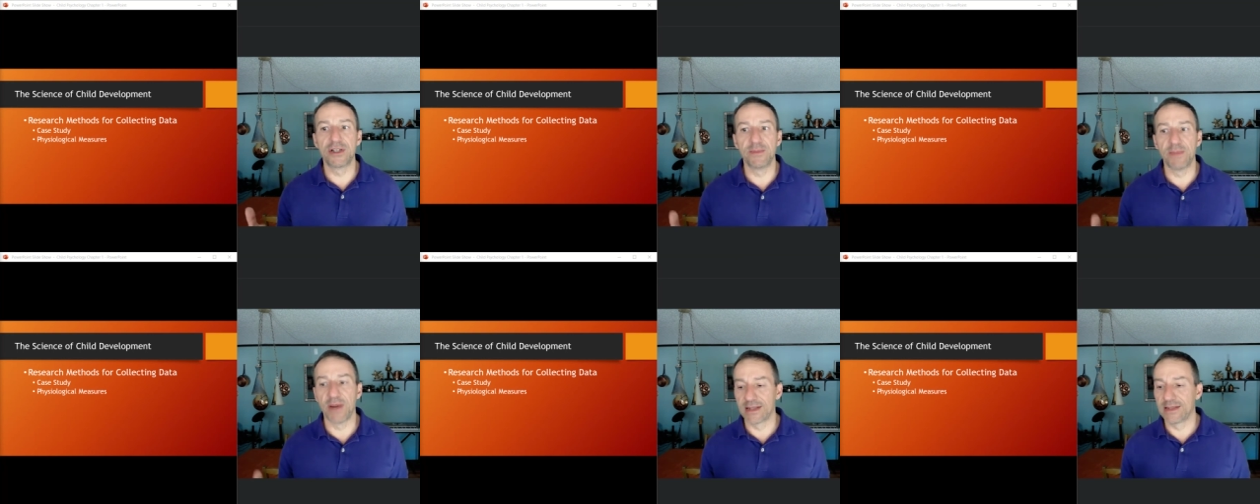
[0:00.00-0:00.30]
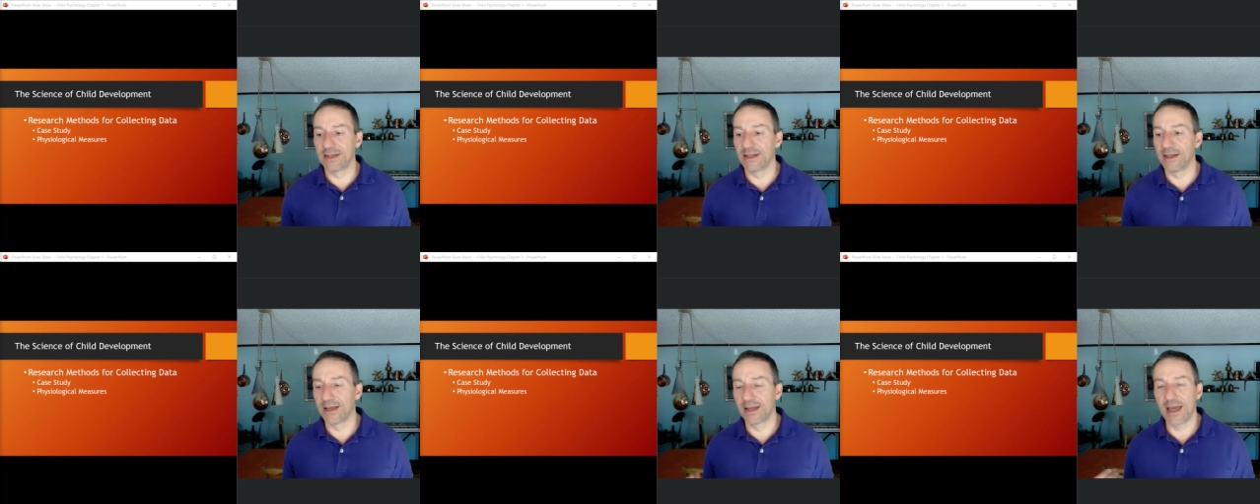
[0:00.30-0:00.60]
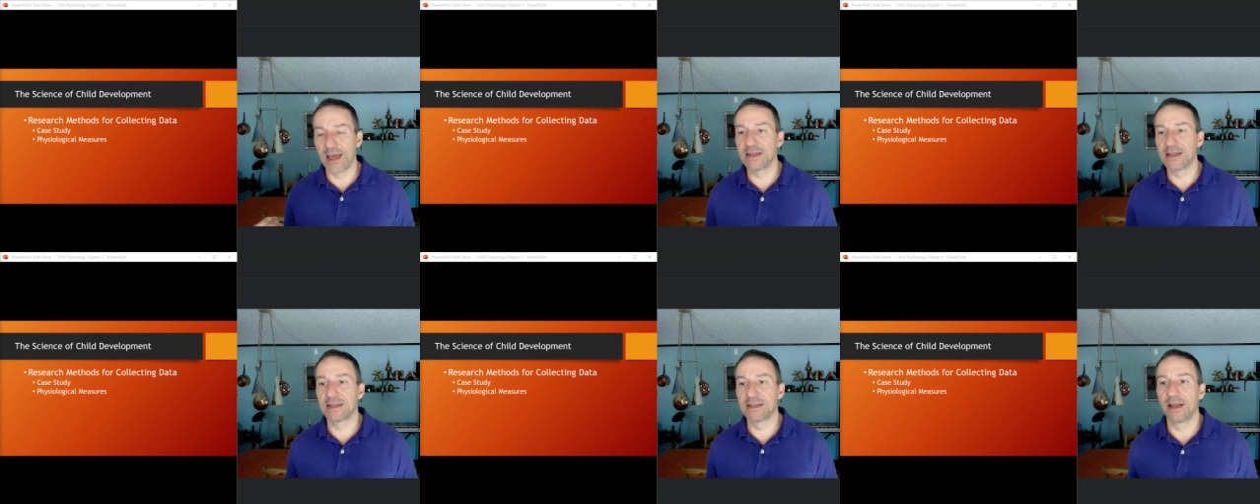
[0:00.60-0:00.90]
you might see a
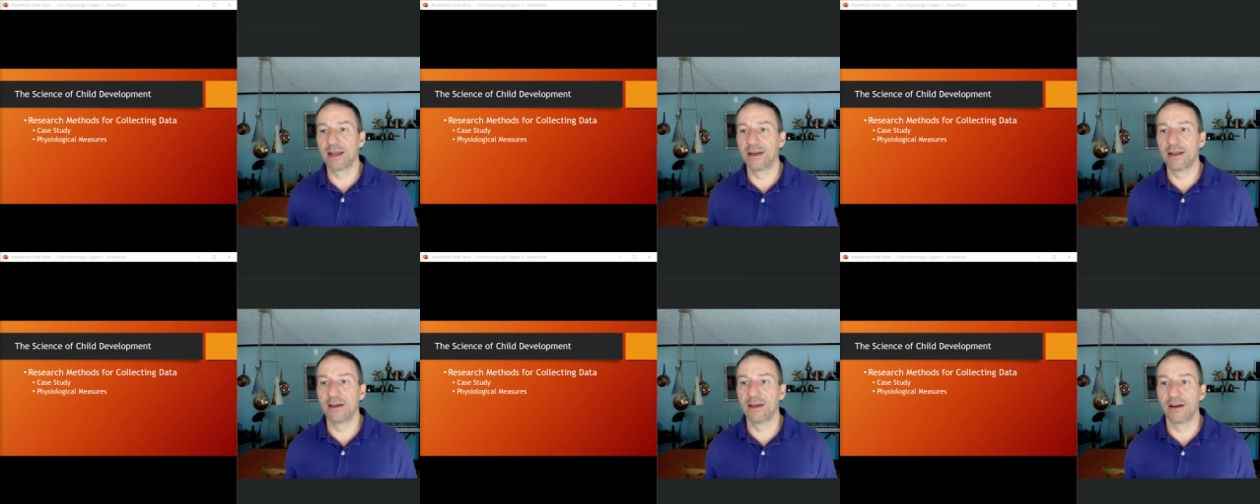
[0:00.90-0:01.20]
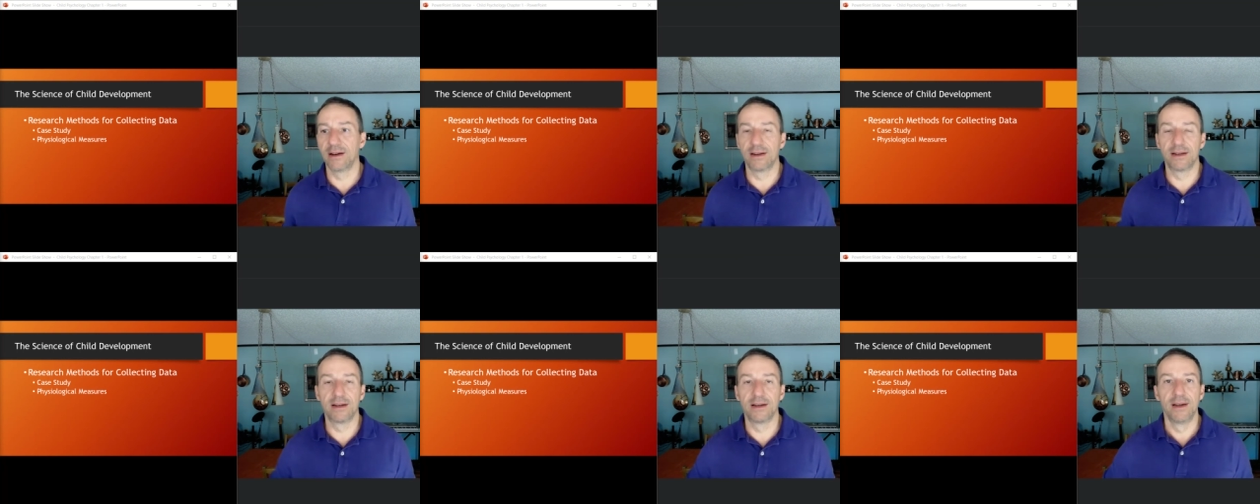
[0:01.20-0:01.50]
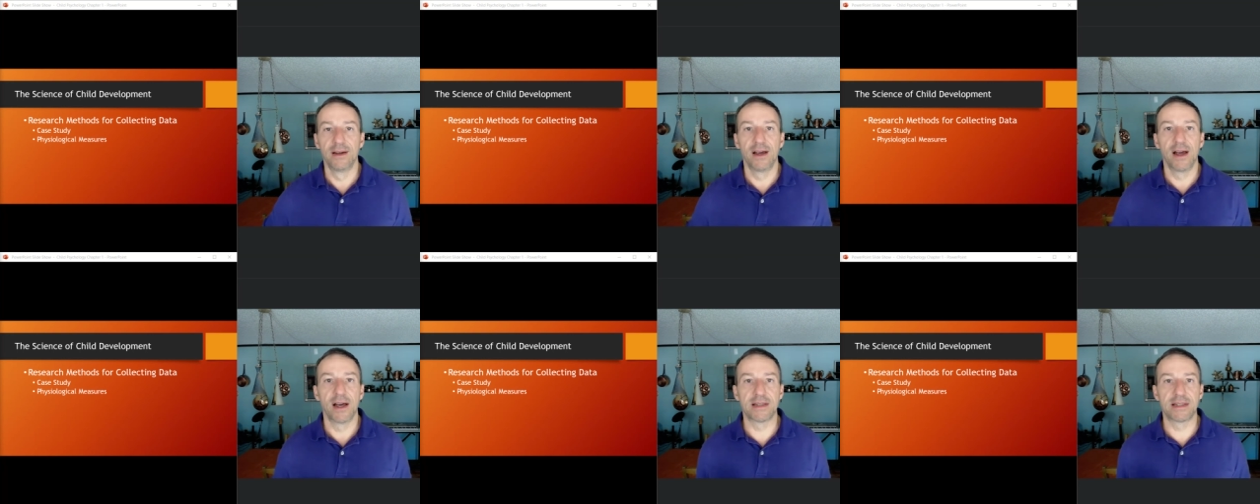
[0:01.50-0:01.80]
case study on
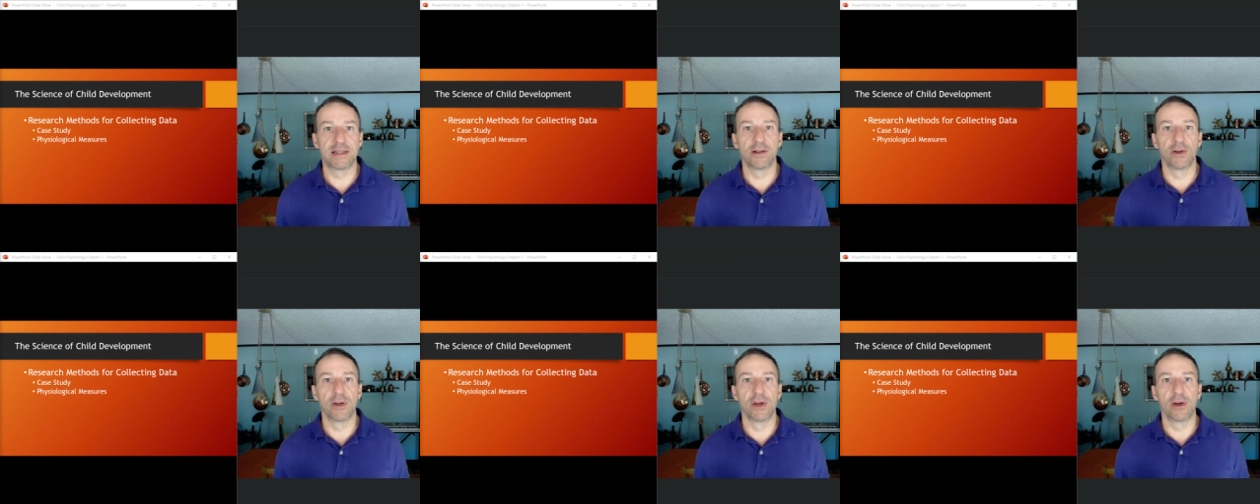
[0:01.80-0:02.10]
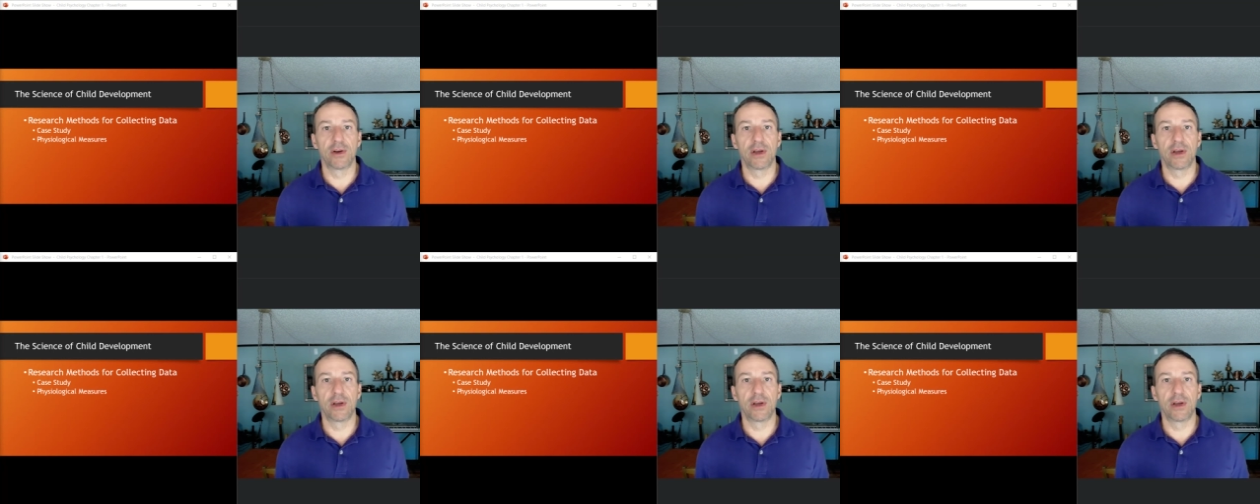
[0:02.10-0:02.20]
a serial